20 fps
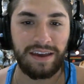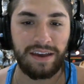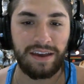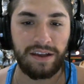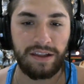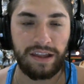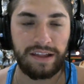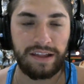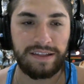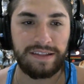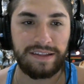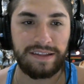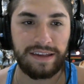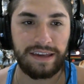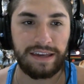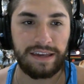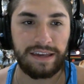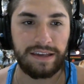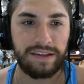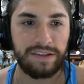Let's
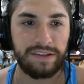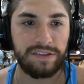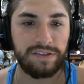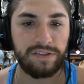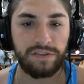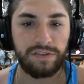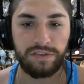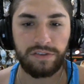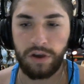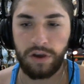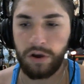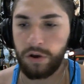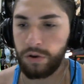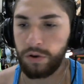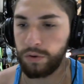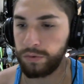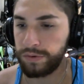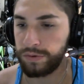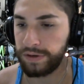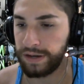see.
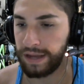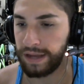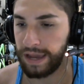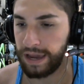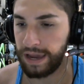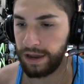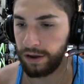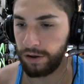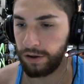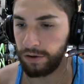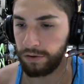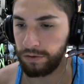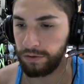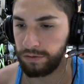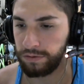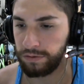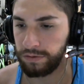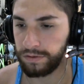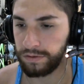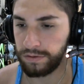So now